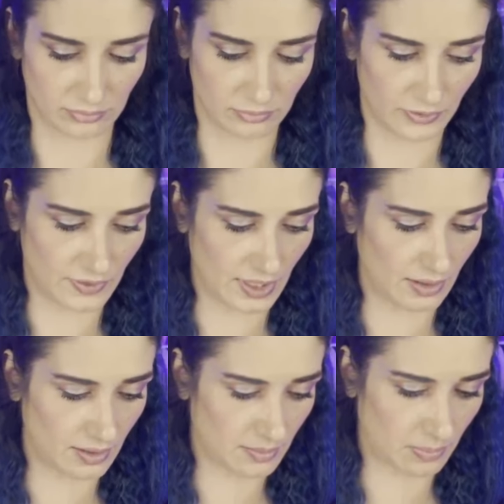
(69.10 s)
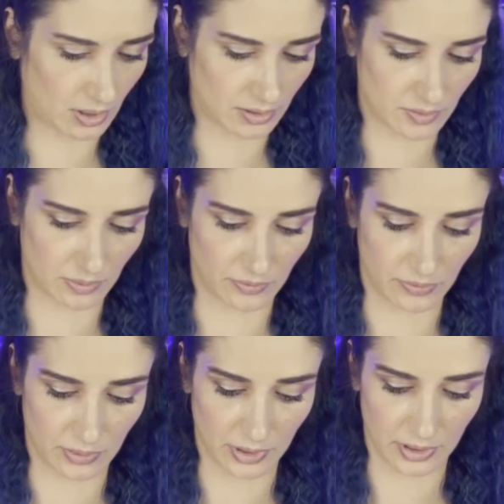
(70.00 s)
You've seen this box
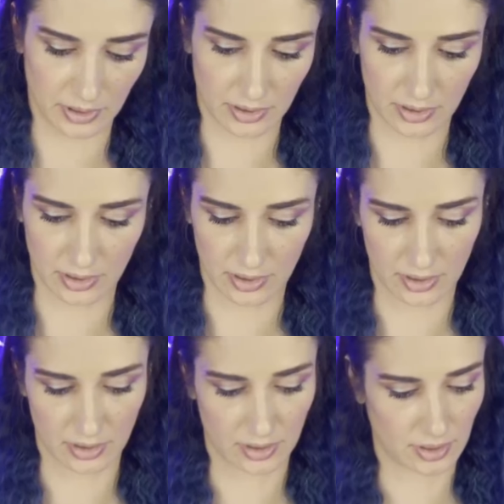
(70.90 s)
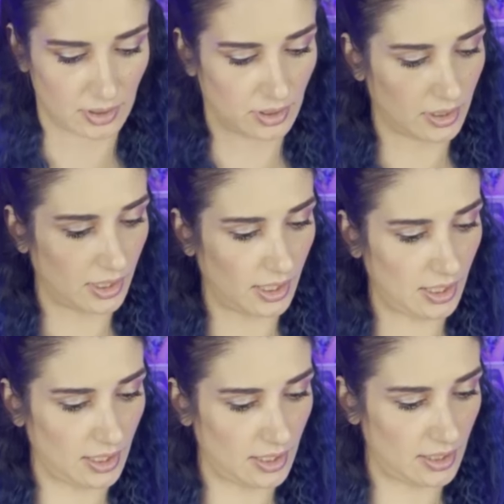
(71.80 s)
before.
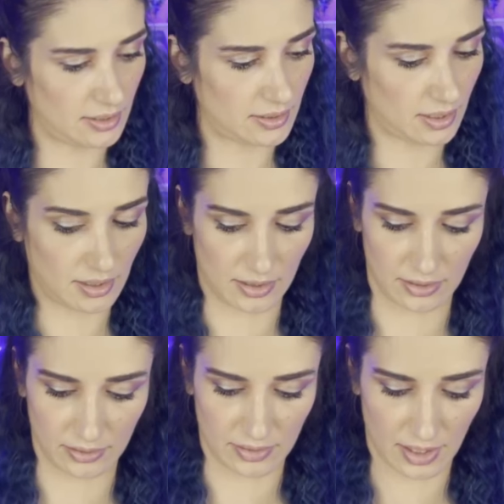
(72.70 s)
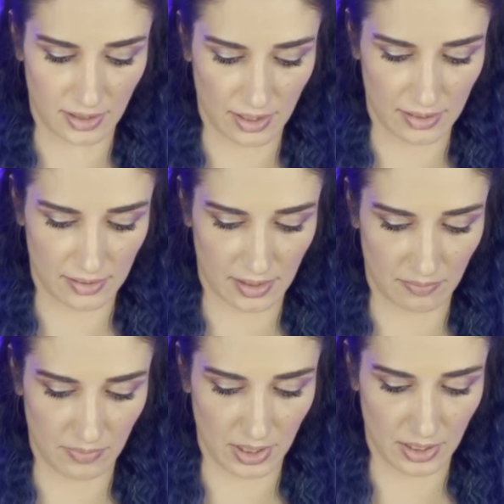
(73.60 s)
And looks like they
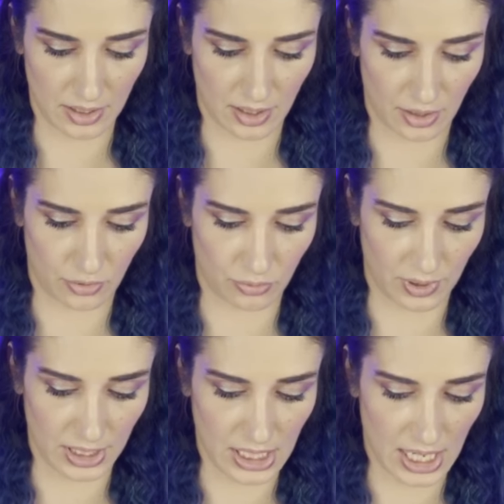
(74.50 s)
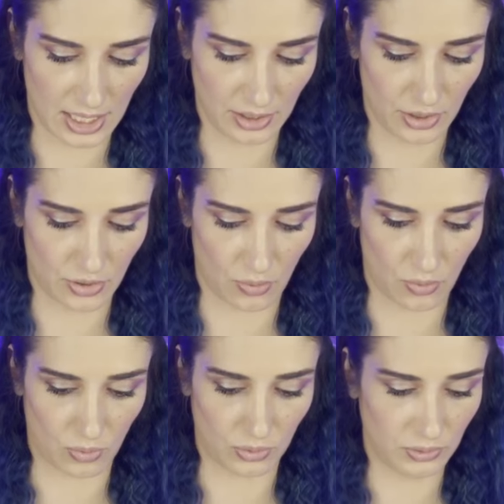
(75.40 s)
sent me green and
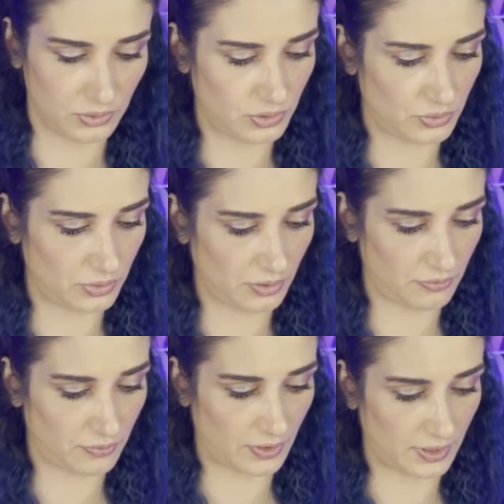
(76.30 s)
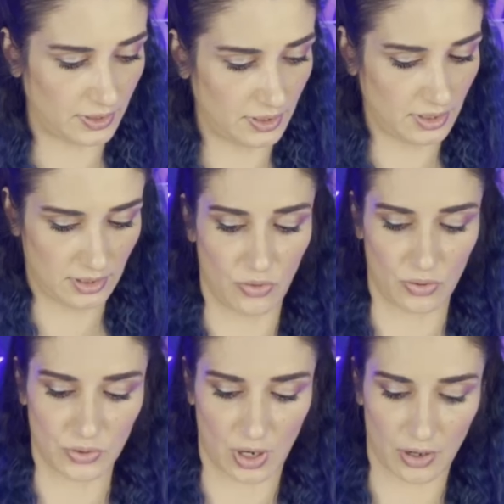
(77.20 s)
gold, which is really fun.
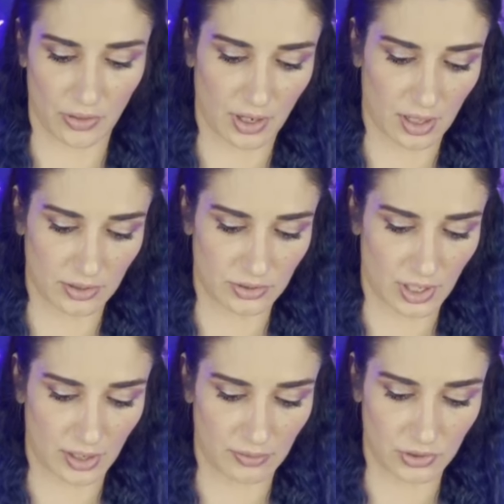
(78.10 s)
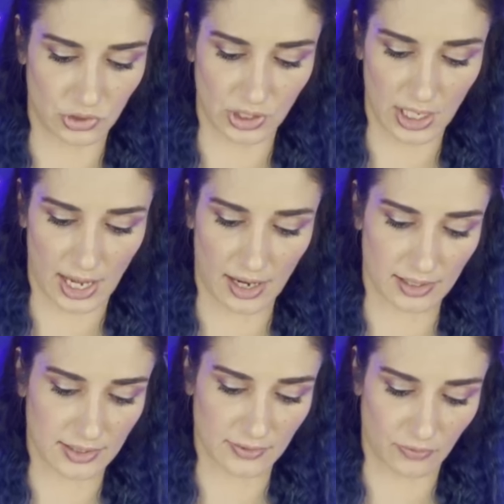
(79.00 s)
Those are the colors I originally
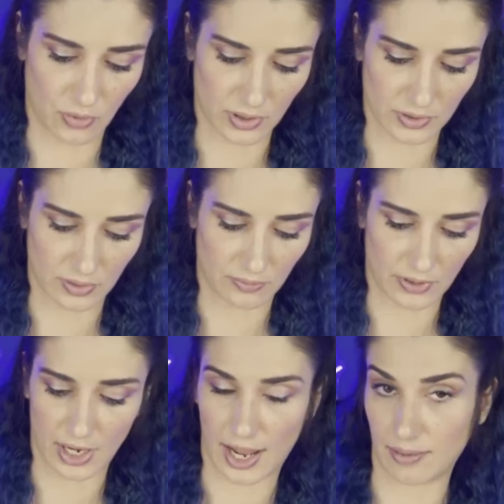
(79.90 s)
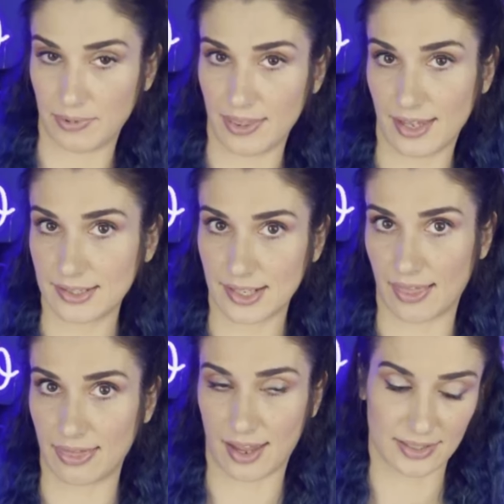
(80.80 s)
asked for, so I'm very happy they
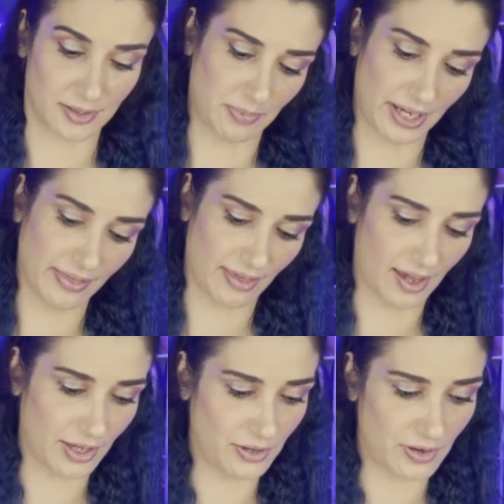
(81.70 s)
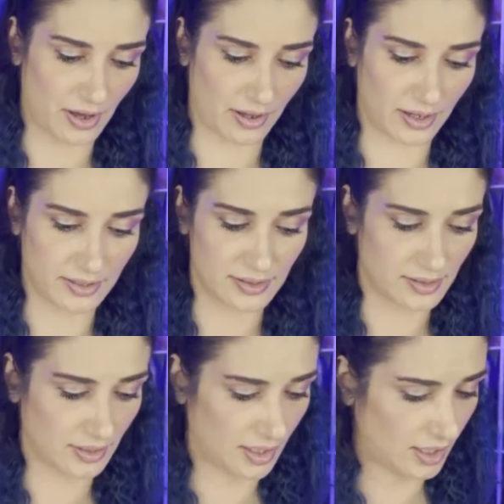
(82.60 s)
sent that to me. Thank you guys.
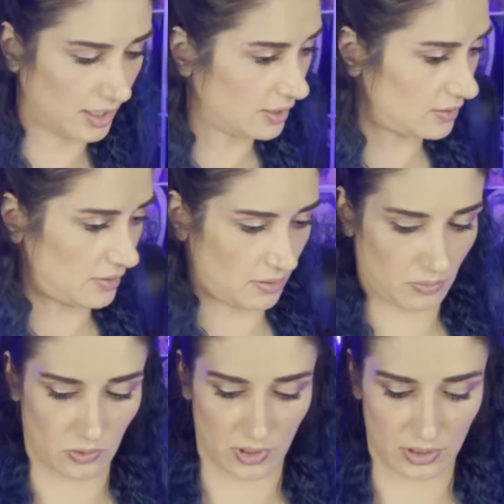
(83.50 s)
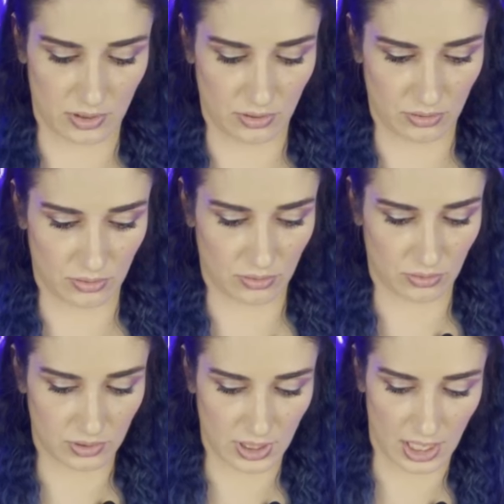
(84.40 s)
So I'm going
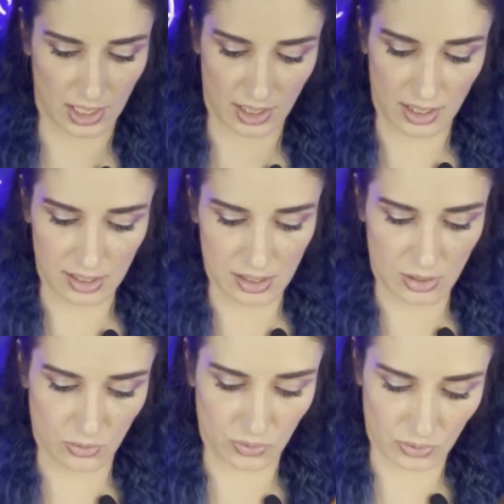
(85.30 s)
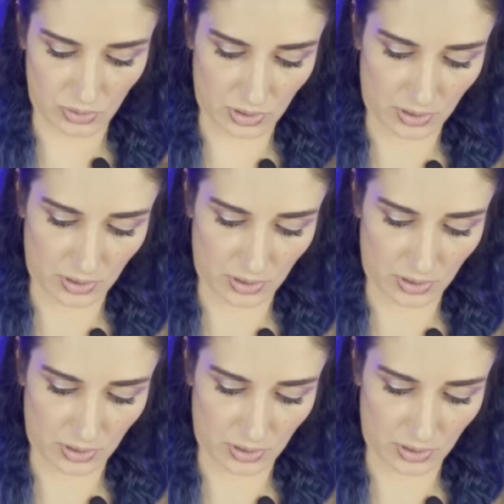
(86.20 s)
to take a look.